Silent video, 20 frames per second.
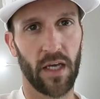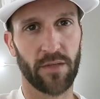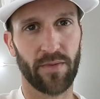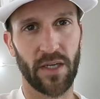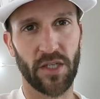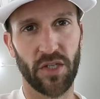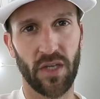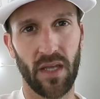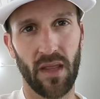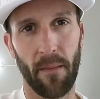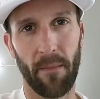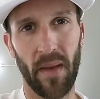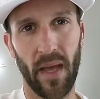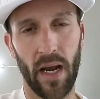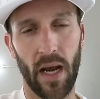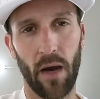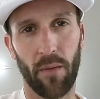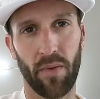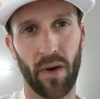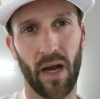especially in the
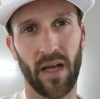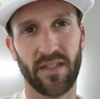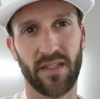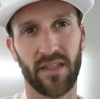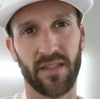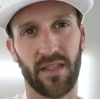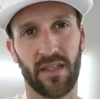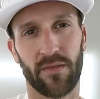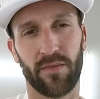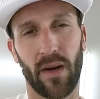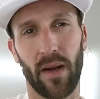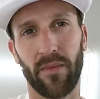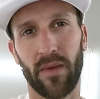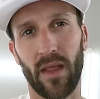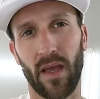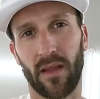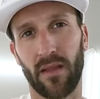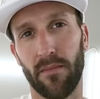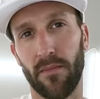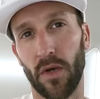pinout process, that's probably
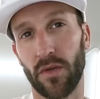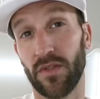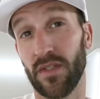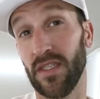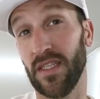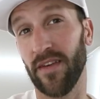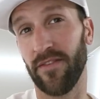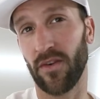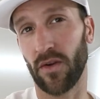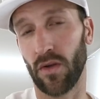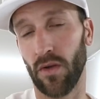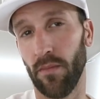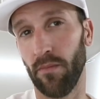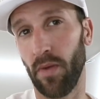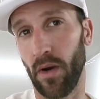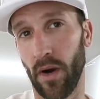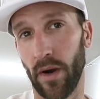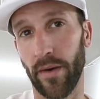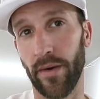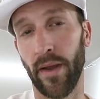like the most difficult
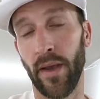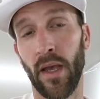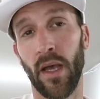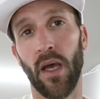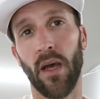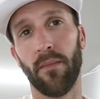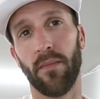part.